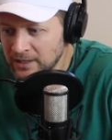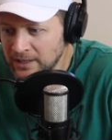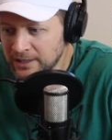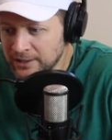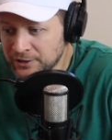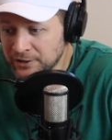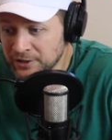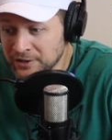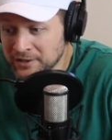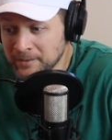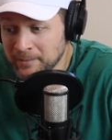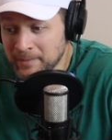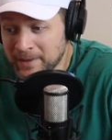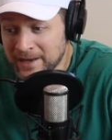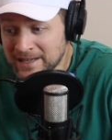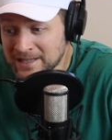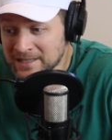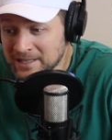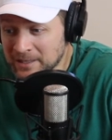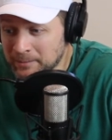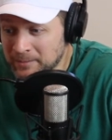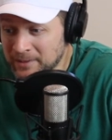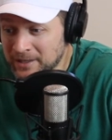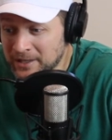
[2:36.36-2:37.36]
it's just
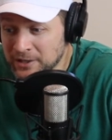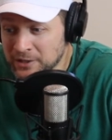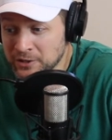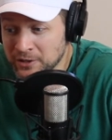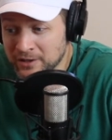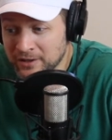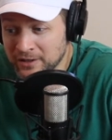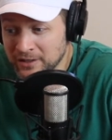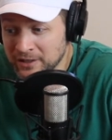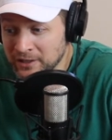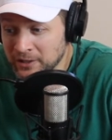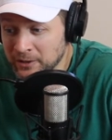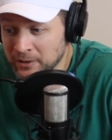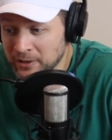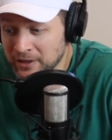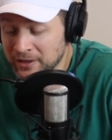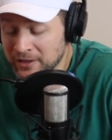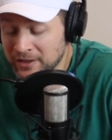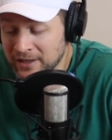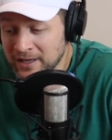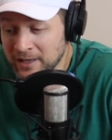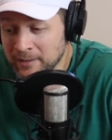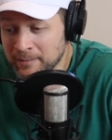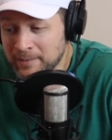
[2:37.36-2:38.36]
amazing, because you
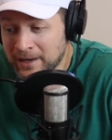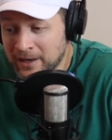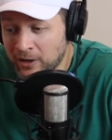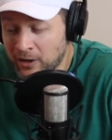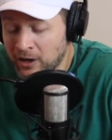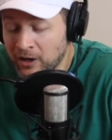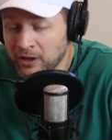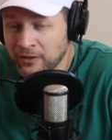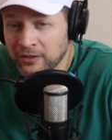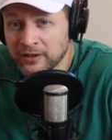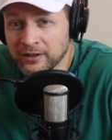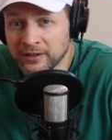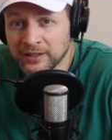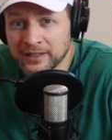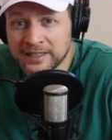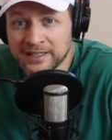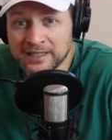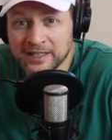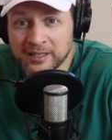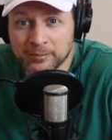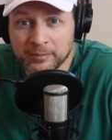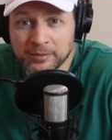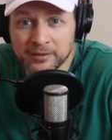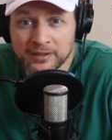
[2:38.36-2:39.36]
think about all the
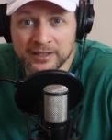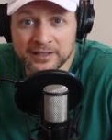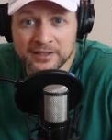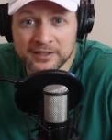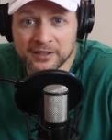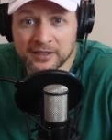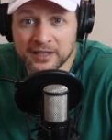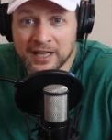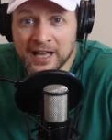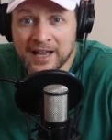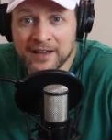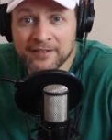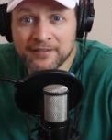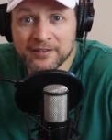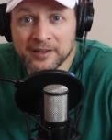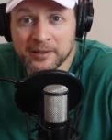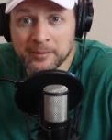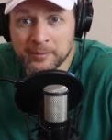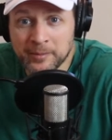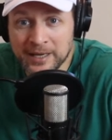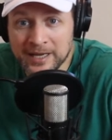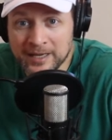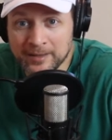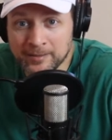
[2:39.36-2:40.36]
lead up until having
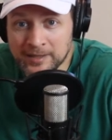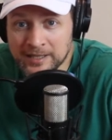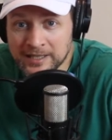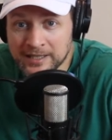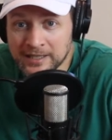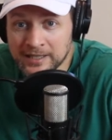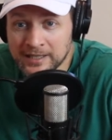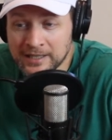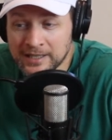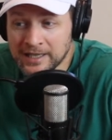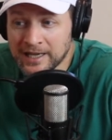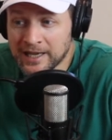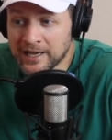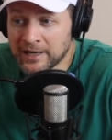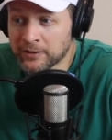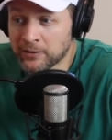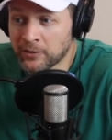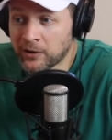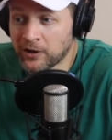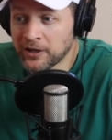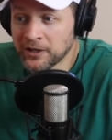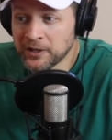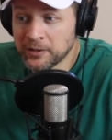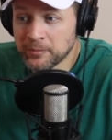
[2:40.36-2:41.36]
a baby, and
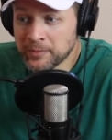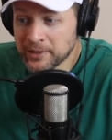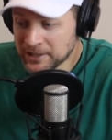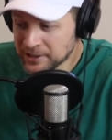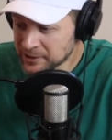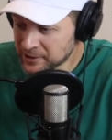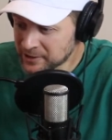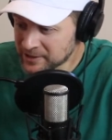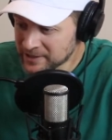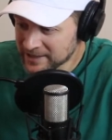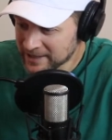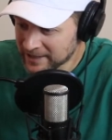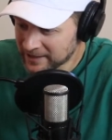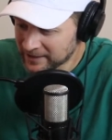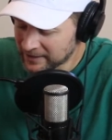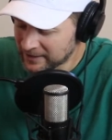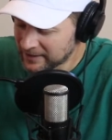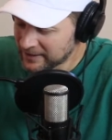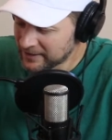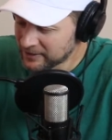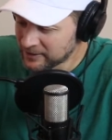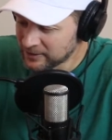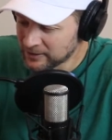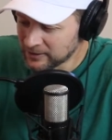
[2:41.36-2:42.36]
all you picture is that
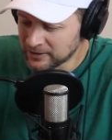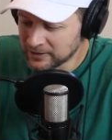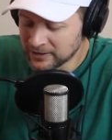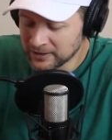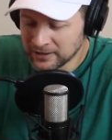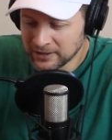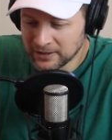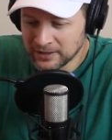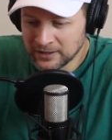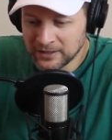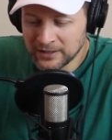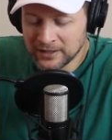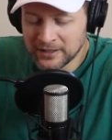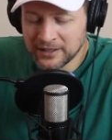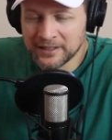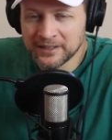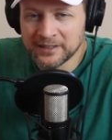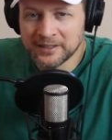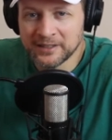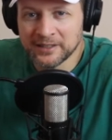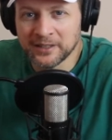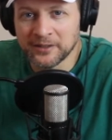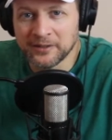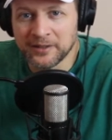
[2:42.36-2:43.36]
little
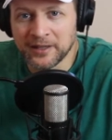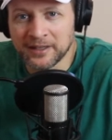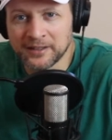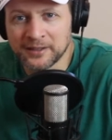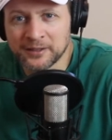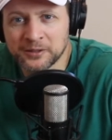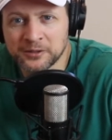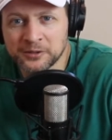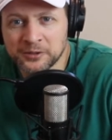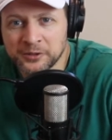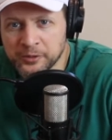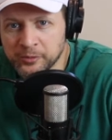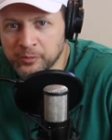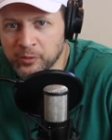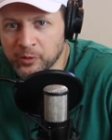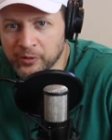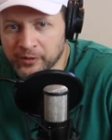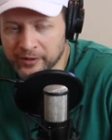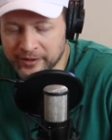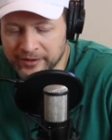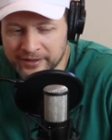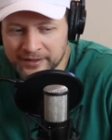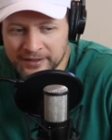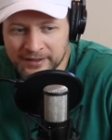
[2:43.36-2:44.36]

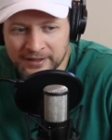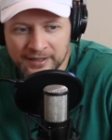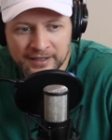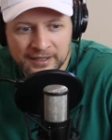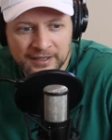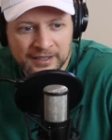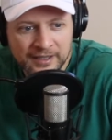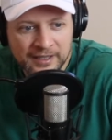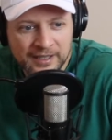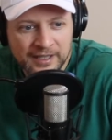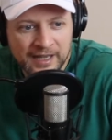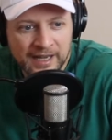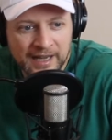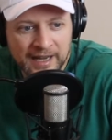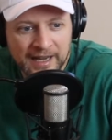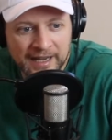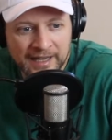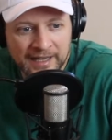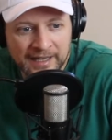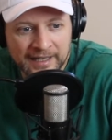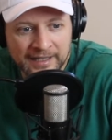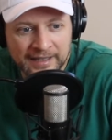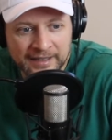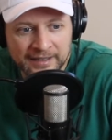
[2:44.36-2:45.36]
newborn.
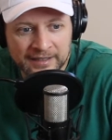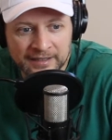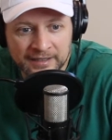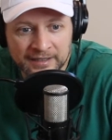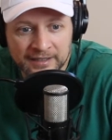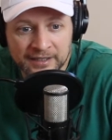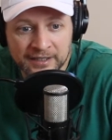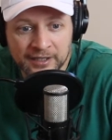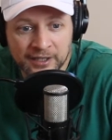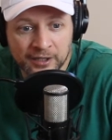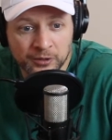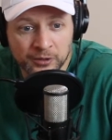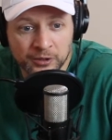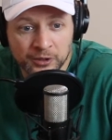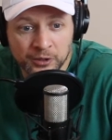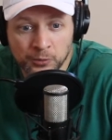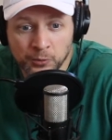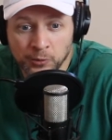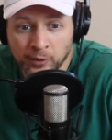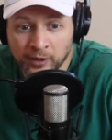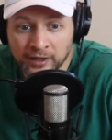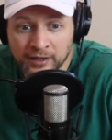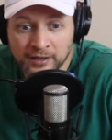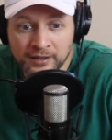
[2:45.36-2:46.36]
And, you know, you
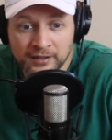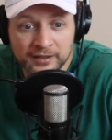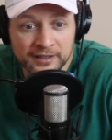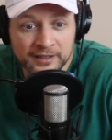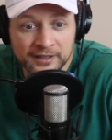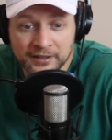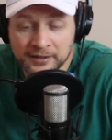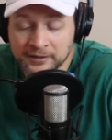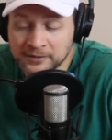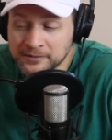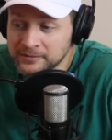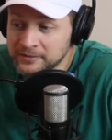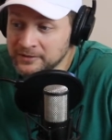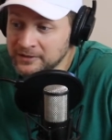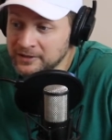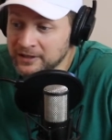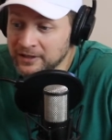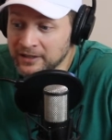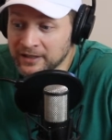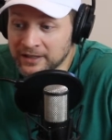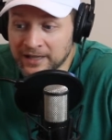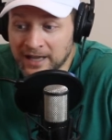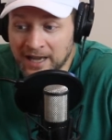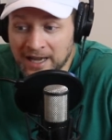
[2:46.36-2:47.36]
work,
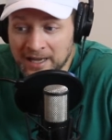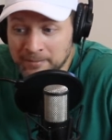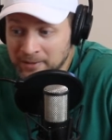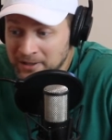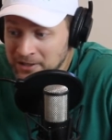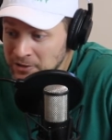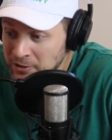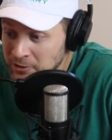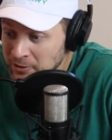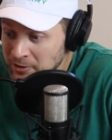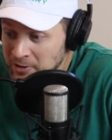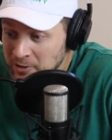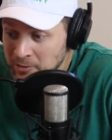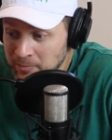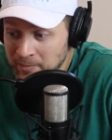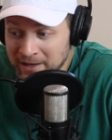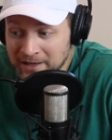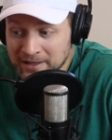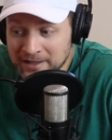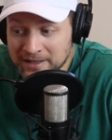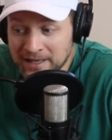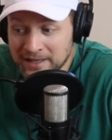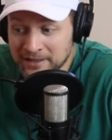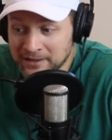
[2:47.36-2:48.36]
9 months, you
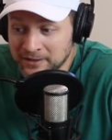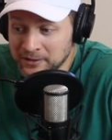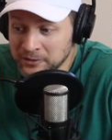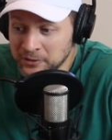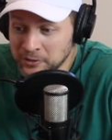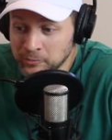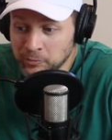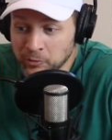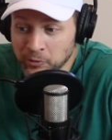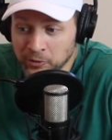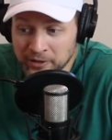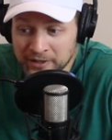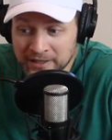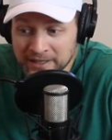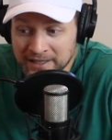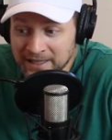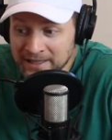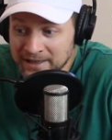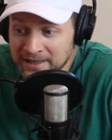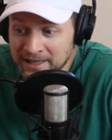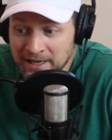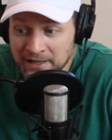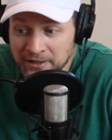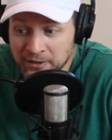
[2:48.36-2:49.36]
expect that little newborn, you
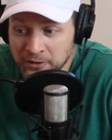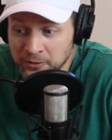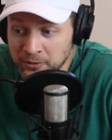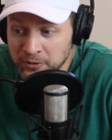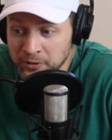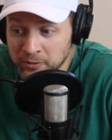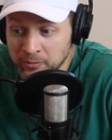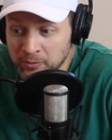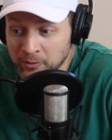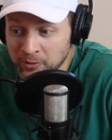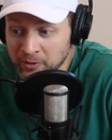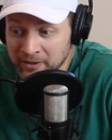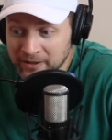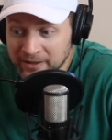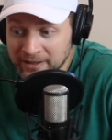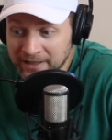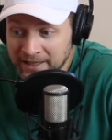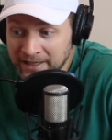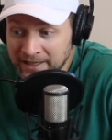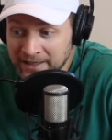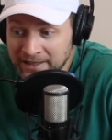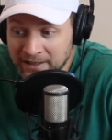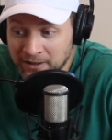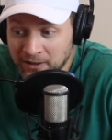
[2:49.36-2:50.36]
get that newborn,
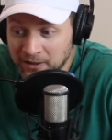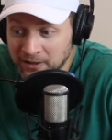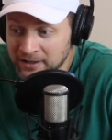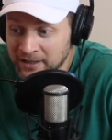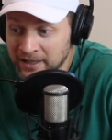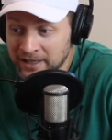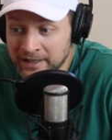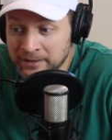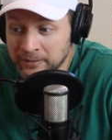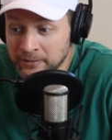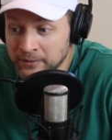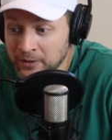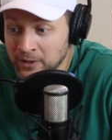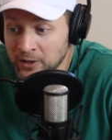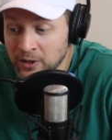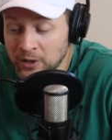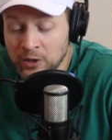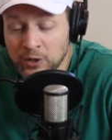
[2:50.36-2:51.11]
and